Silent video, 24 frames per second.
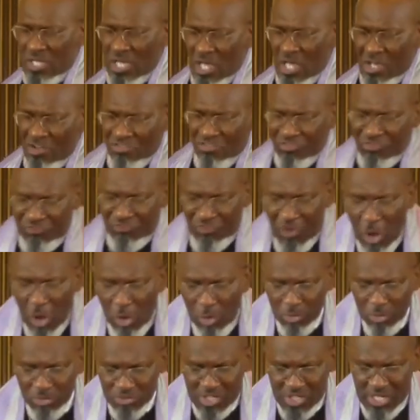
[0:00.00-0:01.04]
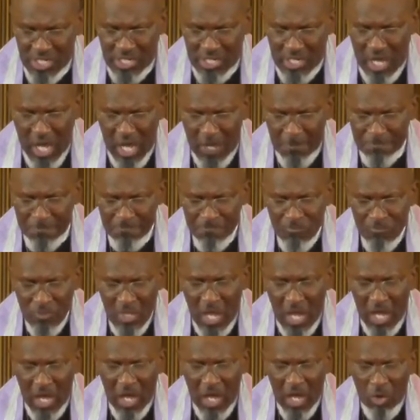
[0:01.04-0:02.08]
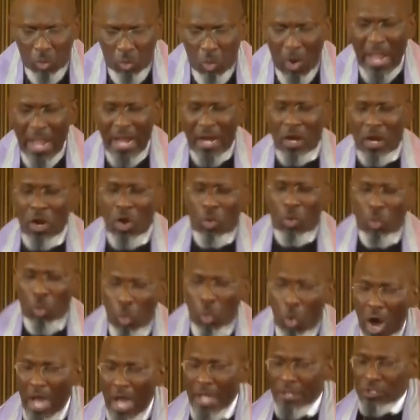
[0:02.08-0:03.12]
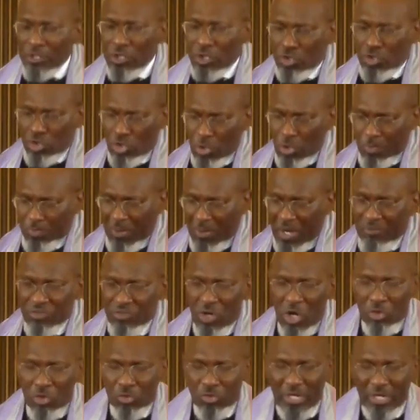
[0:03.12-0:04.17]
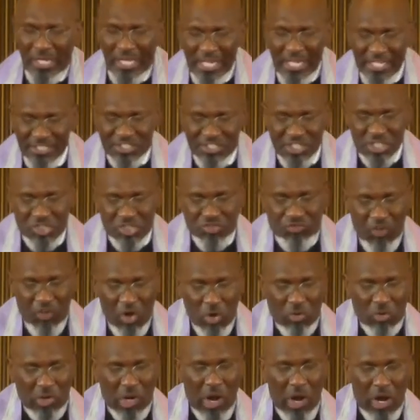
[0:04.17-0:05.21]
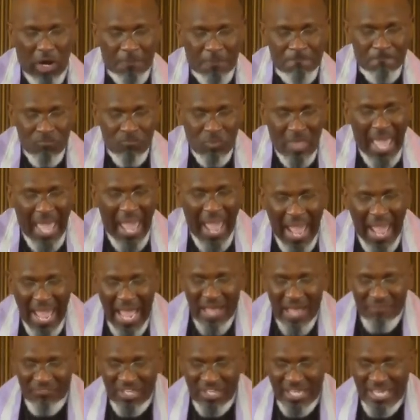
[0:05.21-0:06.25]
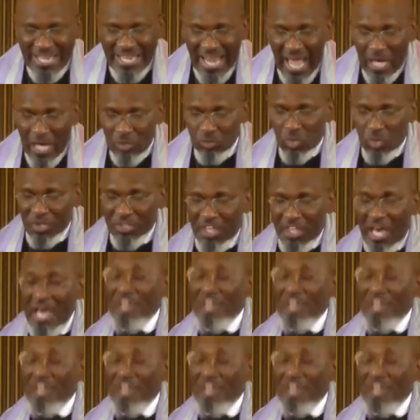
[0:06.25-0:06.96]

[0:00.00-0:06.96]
unfolding, um, uh, where one group of religious folk are having it out with